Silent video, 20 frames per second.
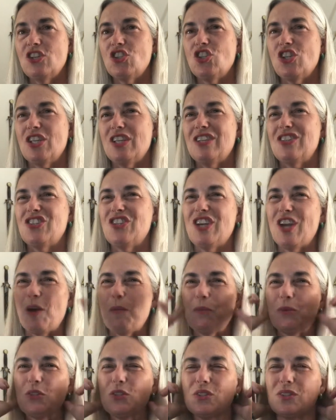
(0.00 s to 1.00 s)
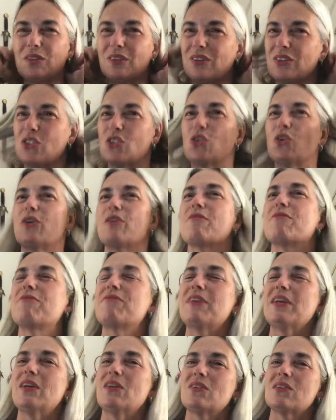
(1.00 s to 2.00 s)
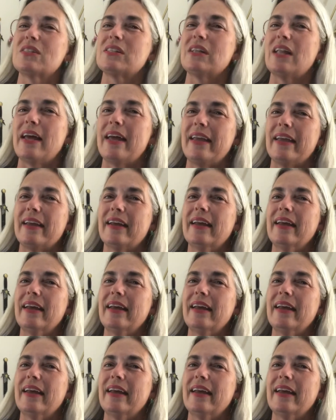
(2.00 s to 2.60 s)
She almost sort of feels like